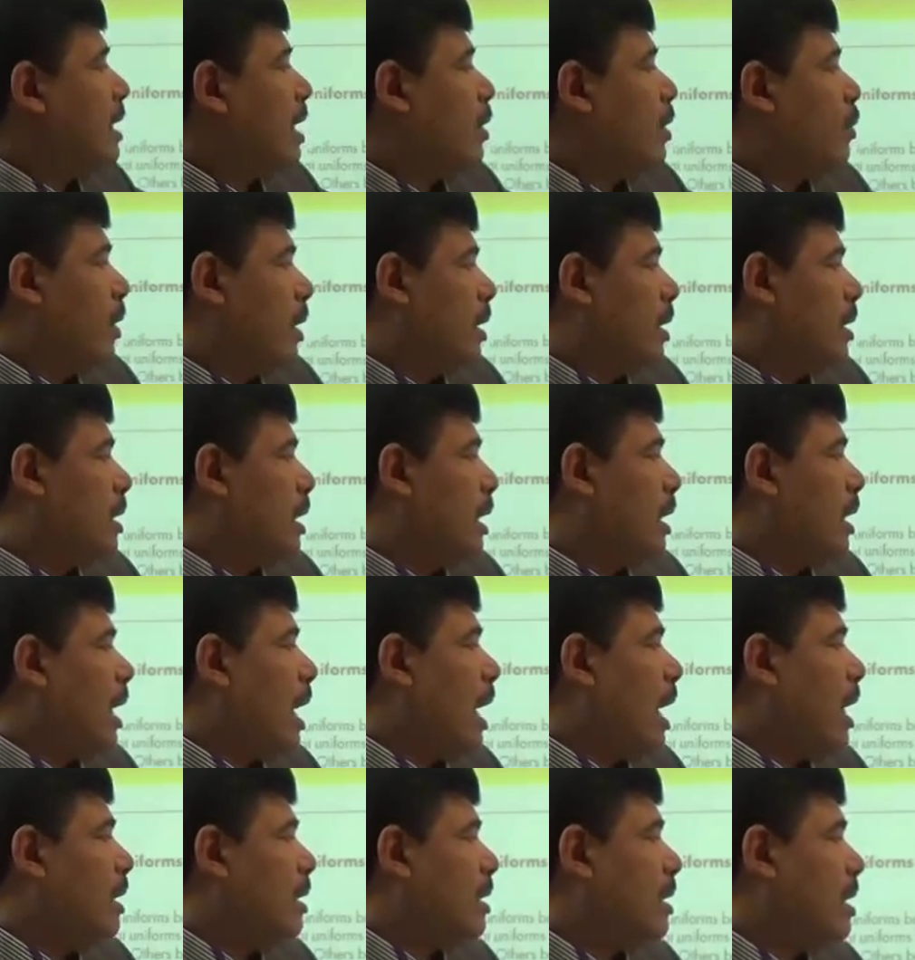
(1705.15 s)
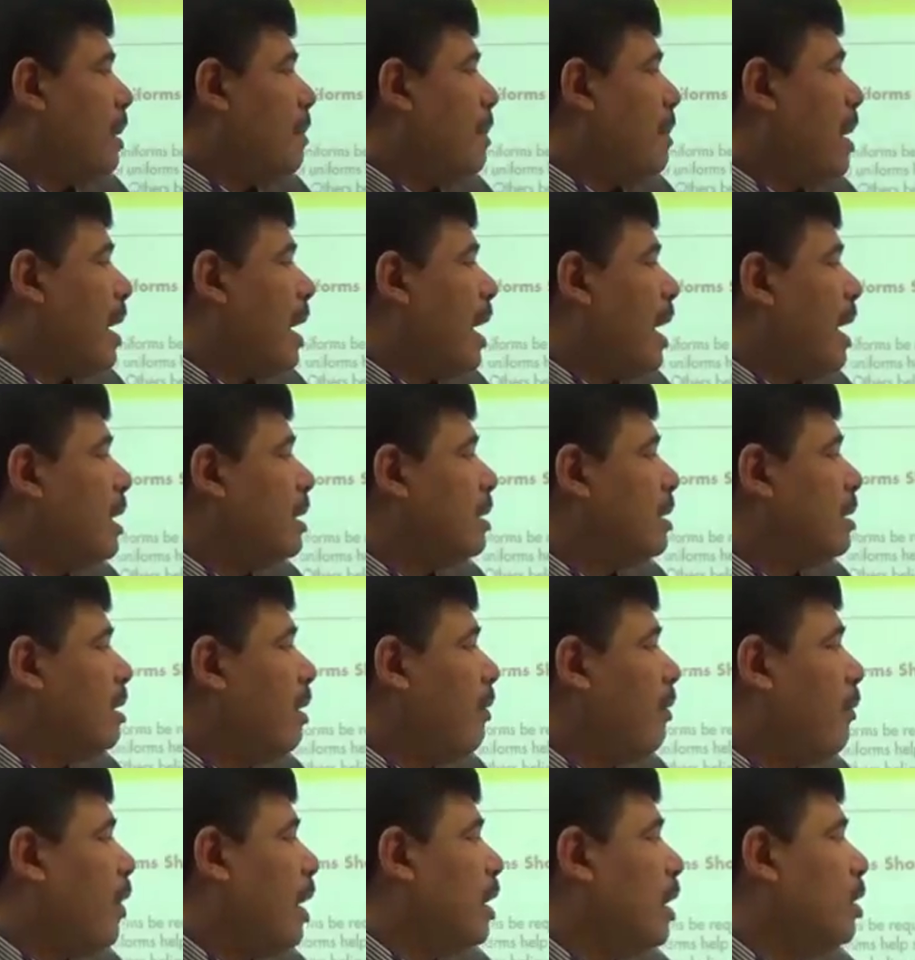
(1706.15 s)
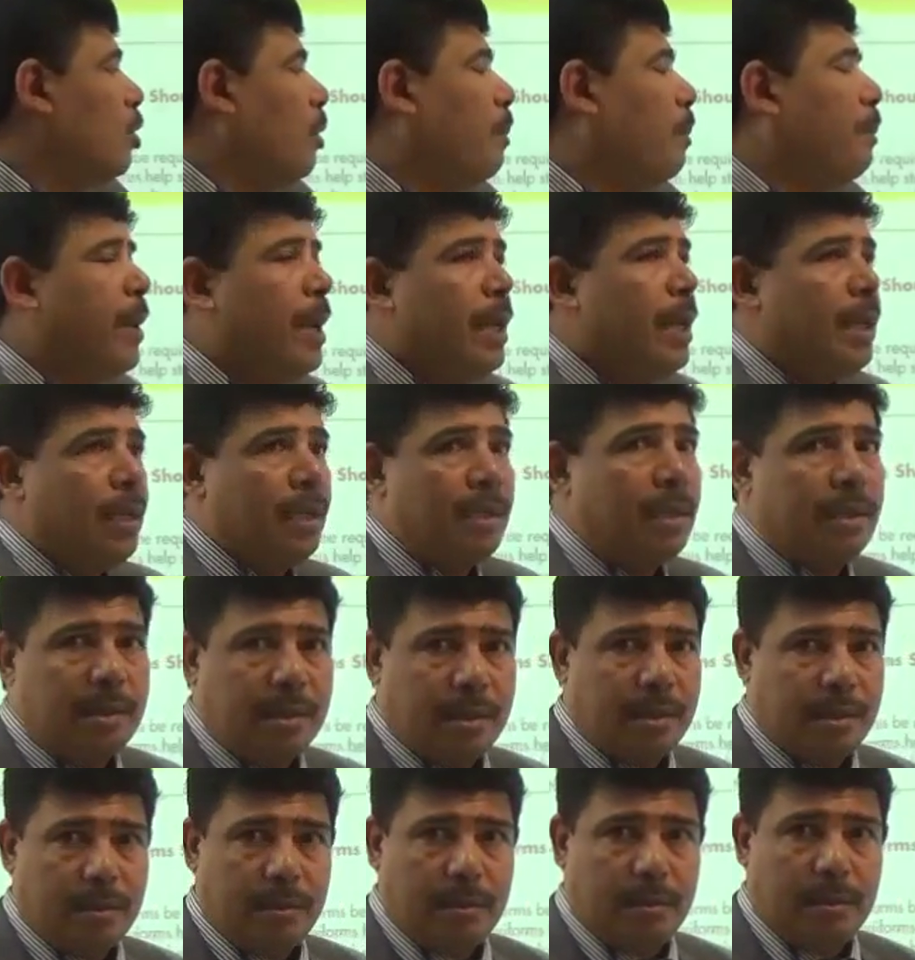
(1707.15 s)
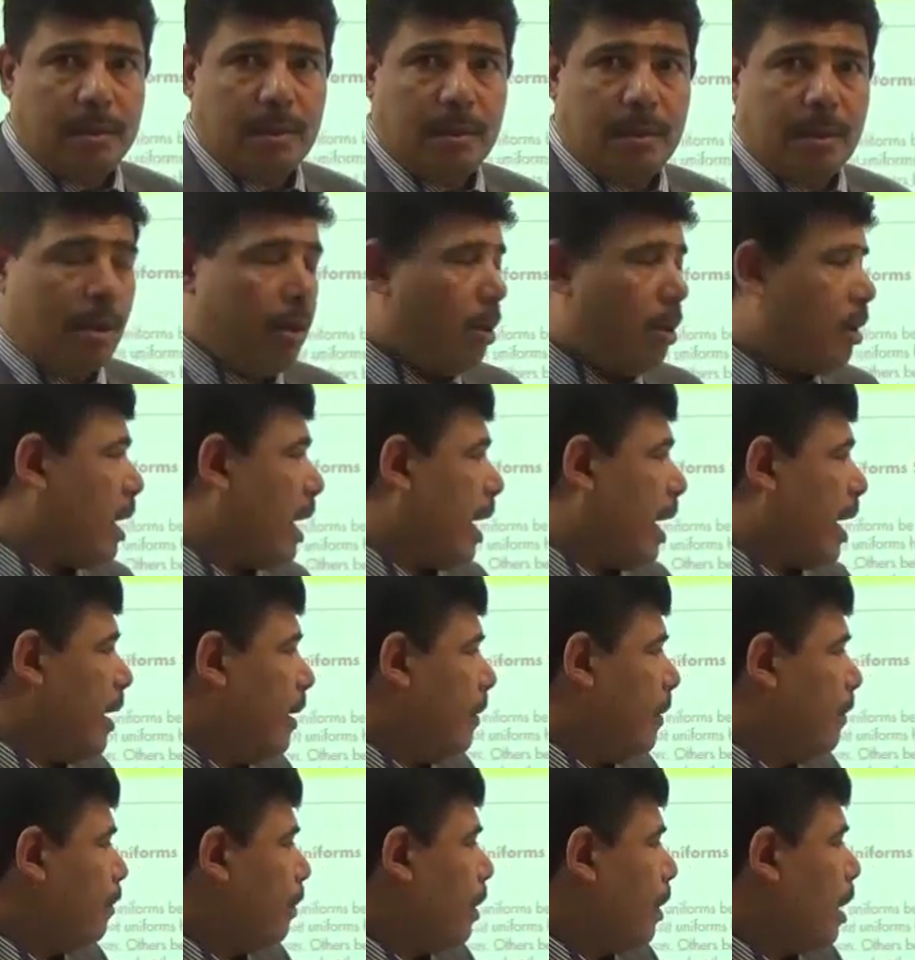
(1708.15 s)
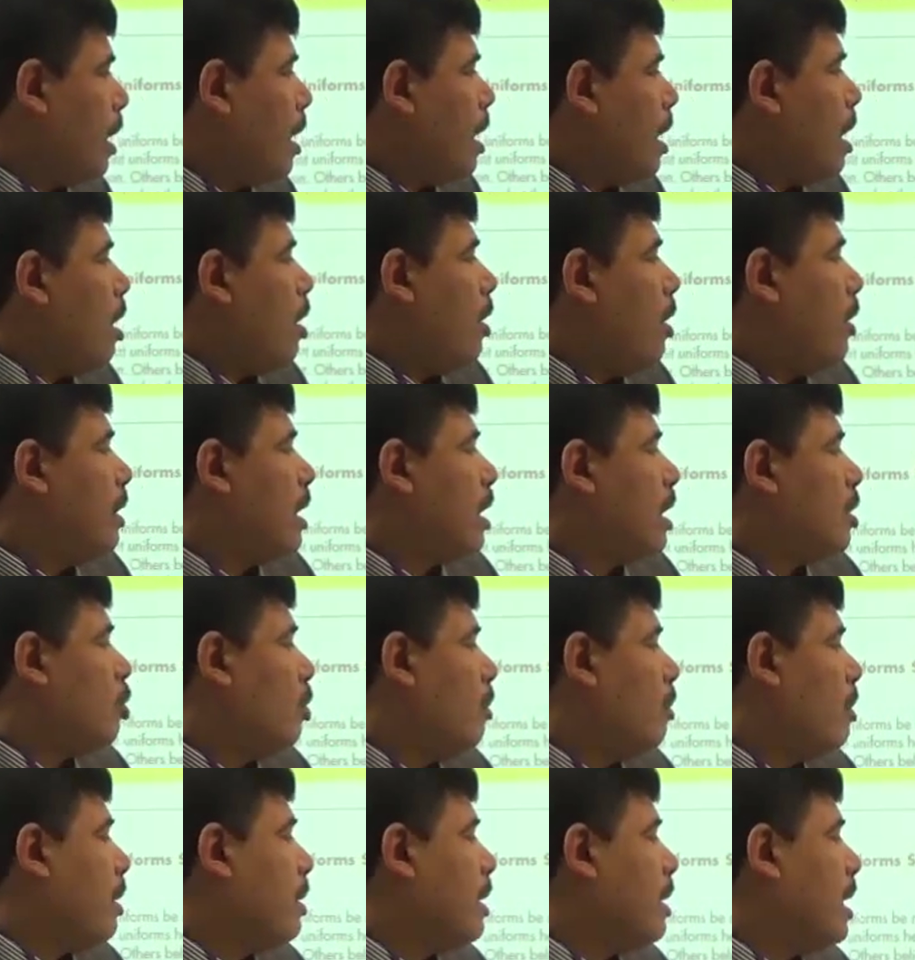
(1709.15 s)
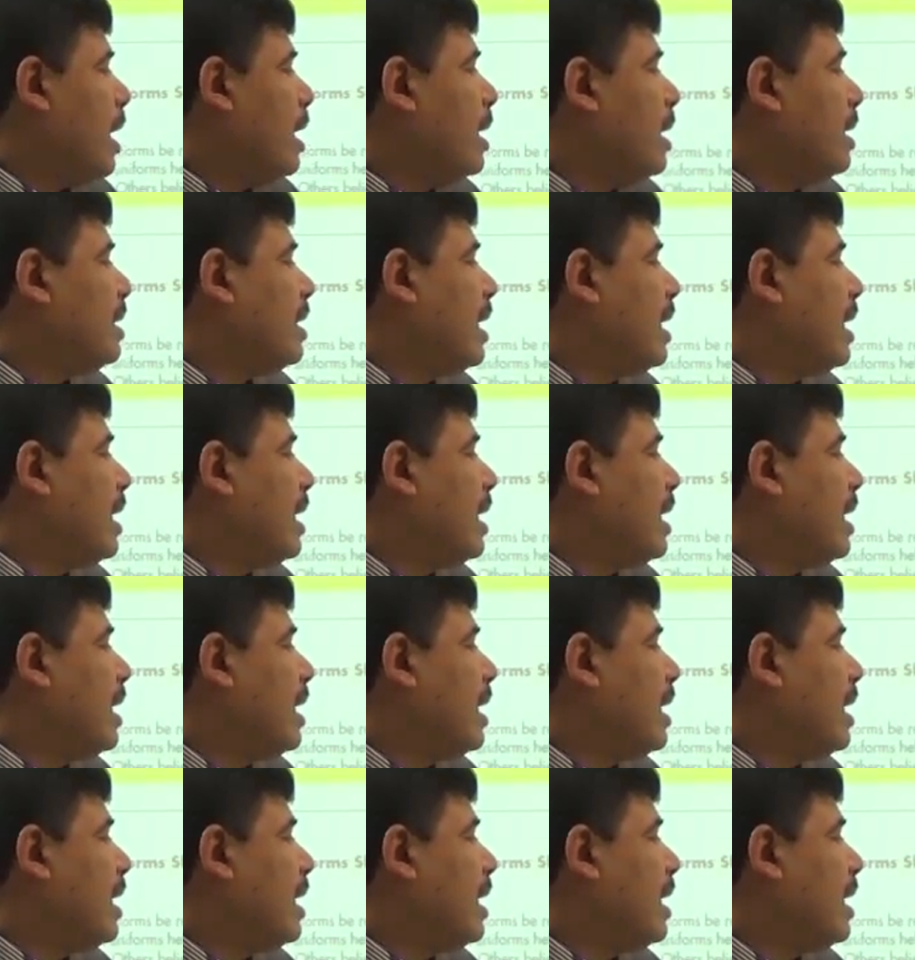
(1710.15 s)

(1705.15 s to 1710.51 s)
as a question and summarizes different opinions, okay, on the topic.